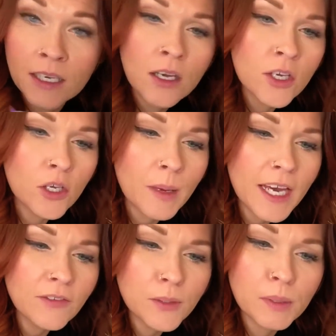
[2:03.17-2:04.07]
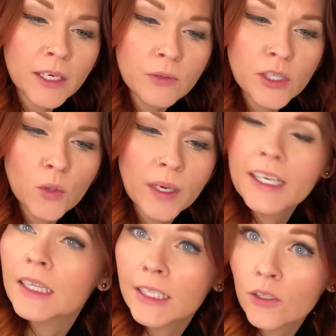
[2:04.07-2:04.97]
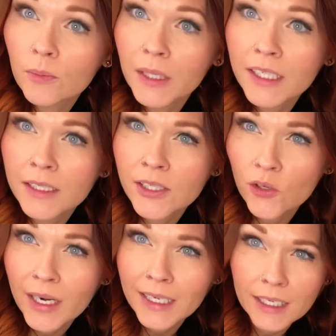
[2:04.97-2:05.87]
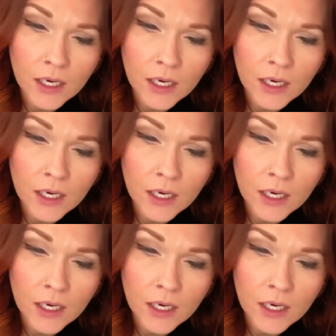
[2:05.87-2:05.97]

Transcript: You may have to play with your wick a little bit to straighten it out.